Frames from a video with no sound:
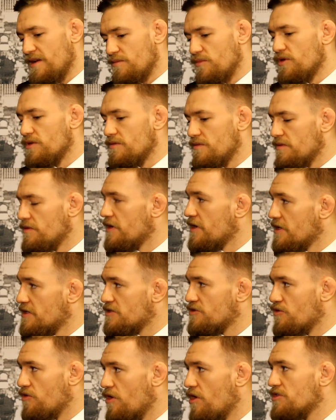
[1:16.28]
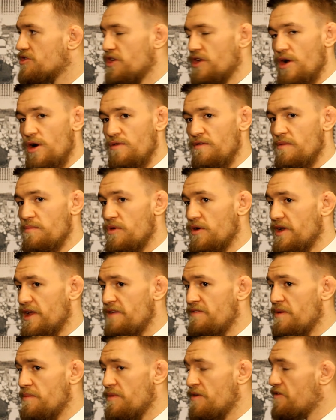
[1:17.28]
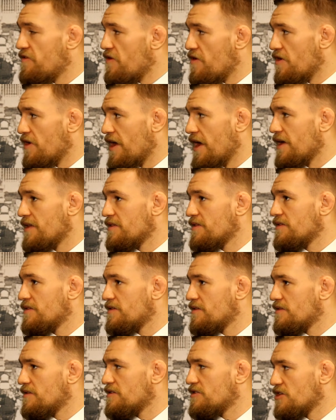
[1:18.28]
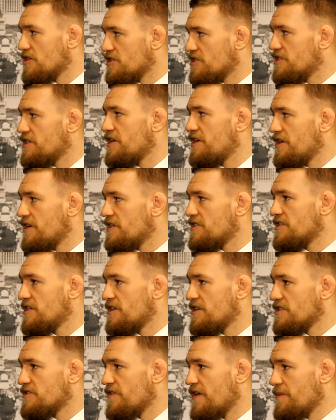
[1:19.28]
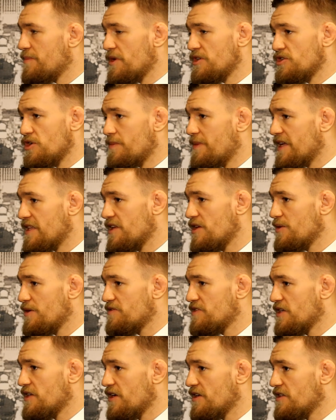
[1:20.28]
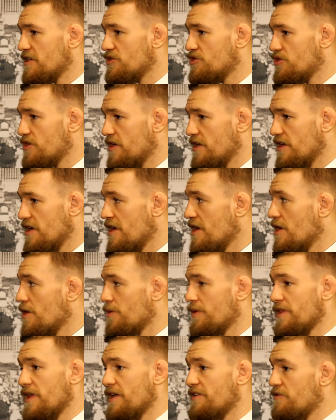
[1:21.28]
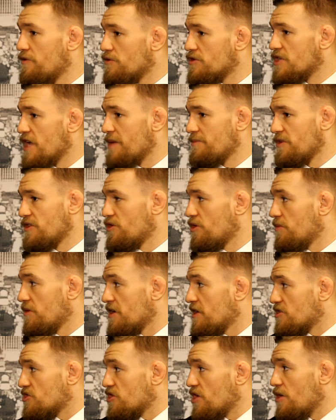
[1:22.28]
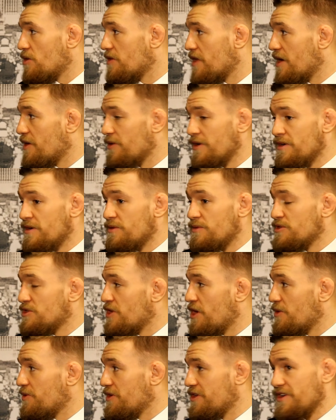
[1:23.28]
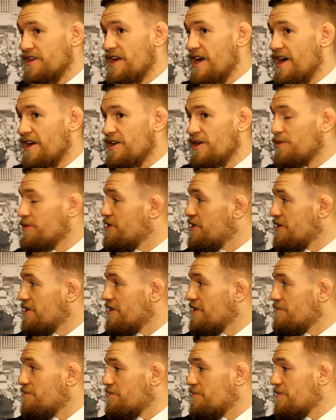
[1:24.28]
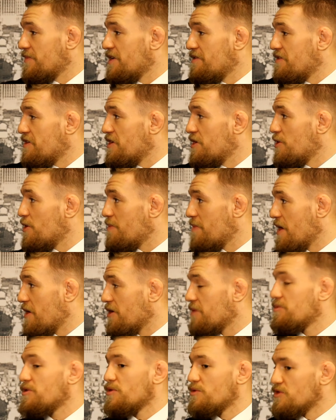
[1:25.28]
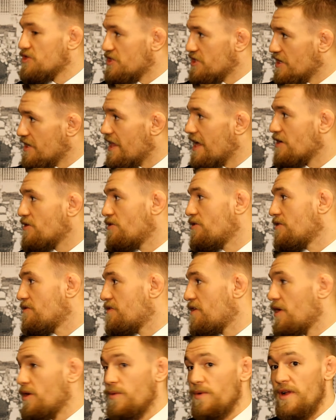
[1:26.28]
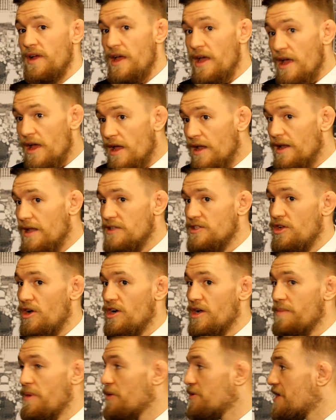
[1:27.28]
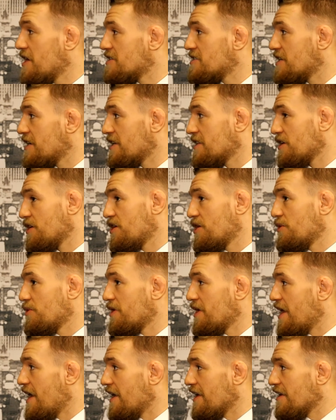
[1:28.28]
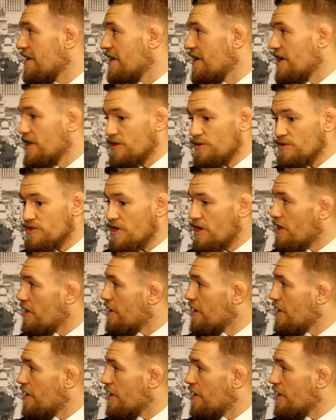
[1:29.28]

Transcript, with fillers: but it's crossing over. But even before that, there's a serious fan base. You go back to UFC 93, when they first came to Dublin, it sold out and there was no one on the card, no one even knew about it, but there was still that cult following. Let's talk about yesterday at the Q&A. There was